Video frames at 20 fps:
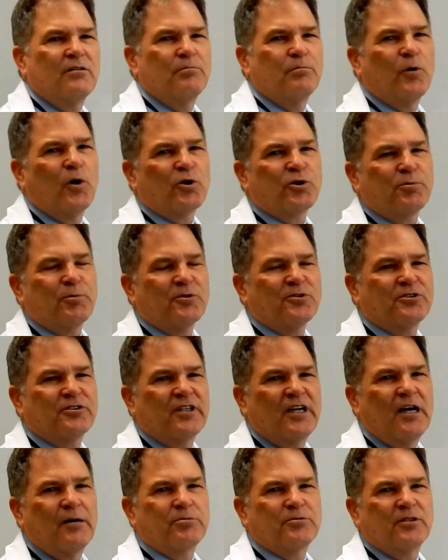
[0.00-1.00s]
multiple
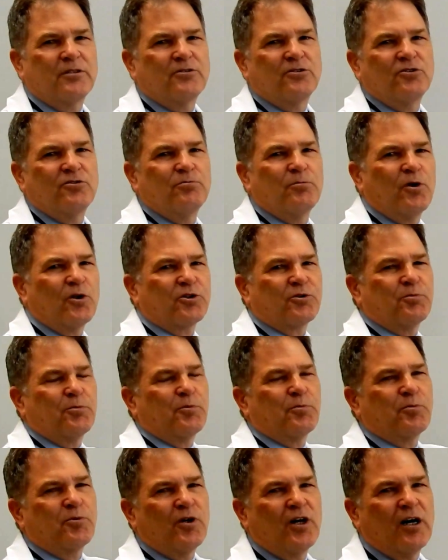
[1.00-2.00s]
steps and do
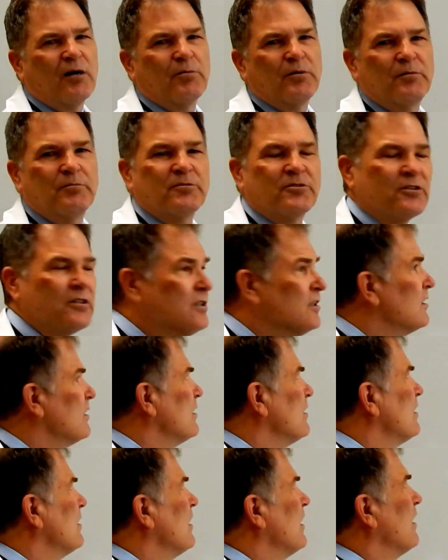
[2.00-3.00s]
multiple problems.
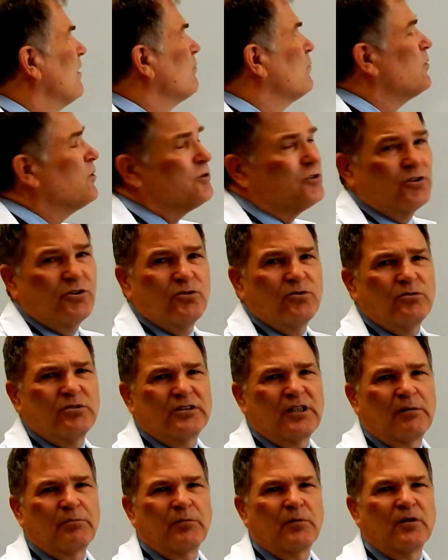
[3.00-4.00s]
And we'll do
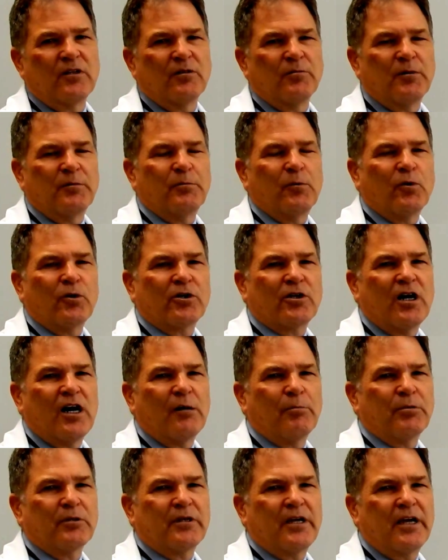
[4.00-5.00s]
something a little bit more
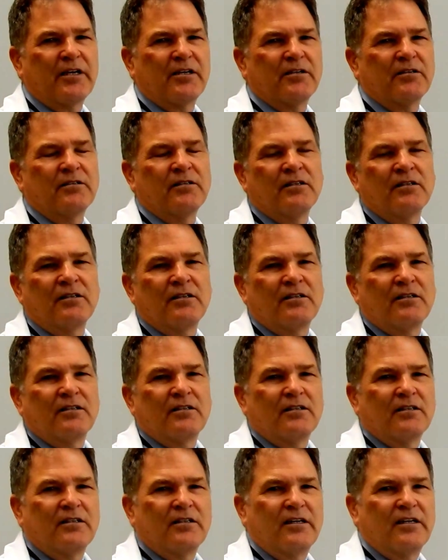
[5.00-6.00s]
complicated
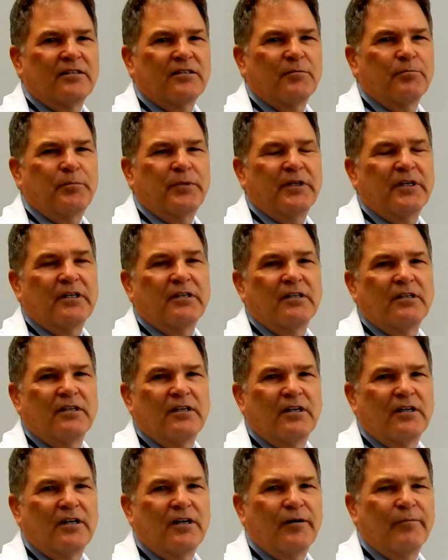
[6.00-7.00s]
in a bit
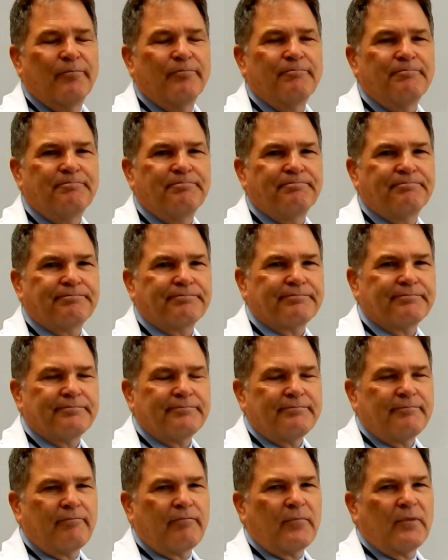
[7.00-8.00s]
um,
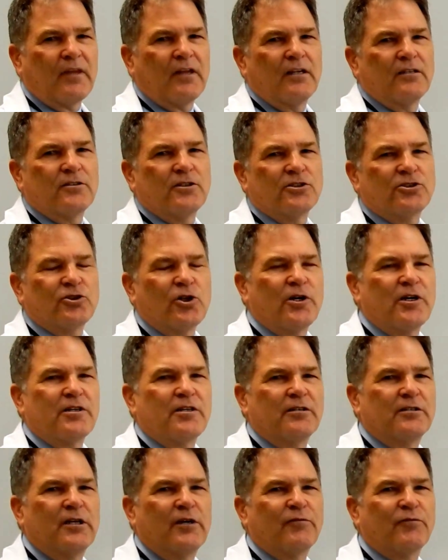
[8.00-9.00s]
to show you
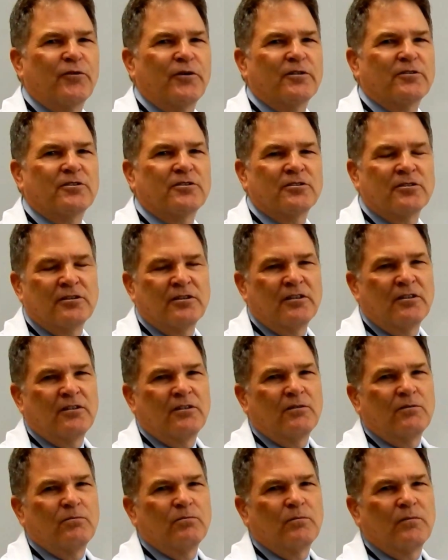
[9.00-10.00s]
the difference
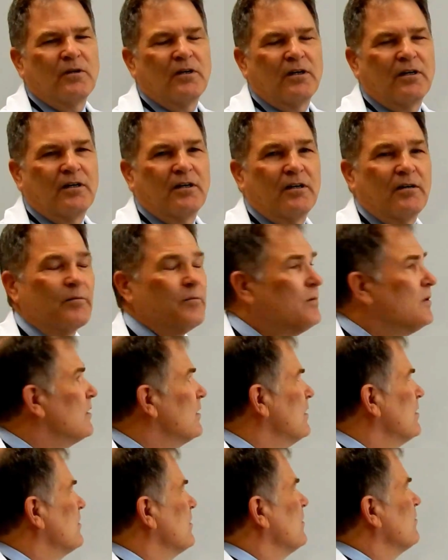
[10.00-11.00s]
uh,
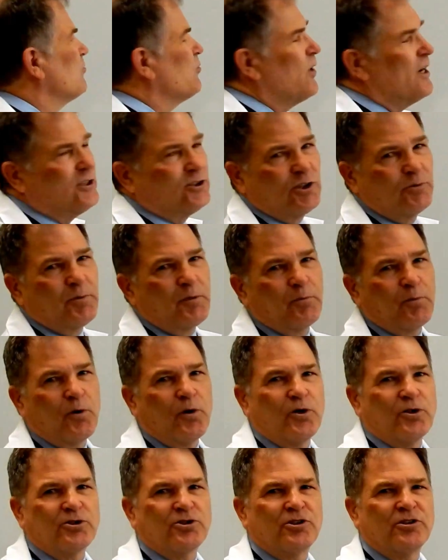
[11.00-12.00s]
in the ratio
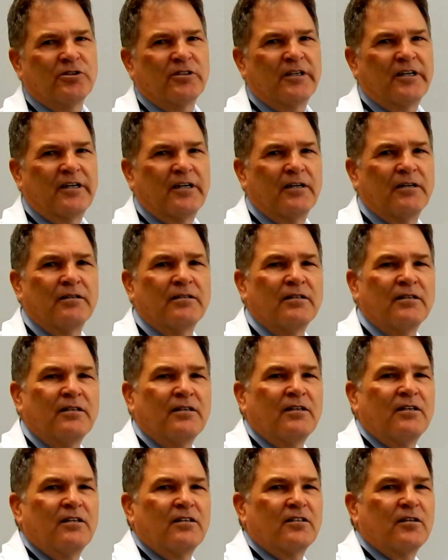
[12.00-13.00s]
proportion and
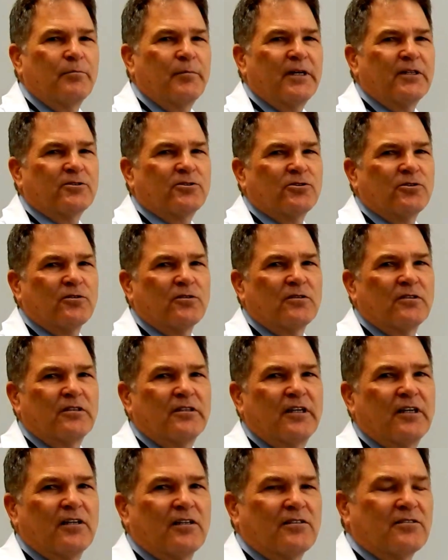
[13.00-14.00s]
dimensional
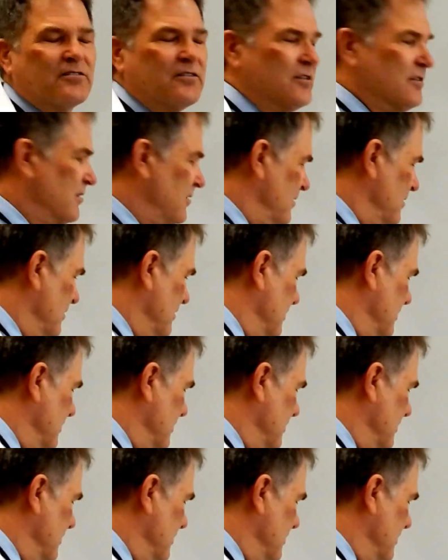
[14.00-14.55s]
analysis.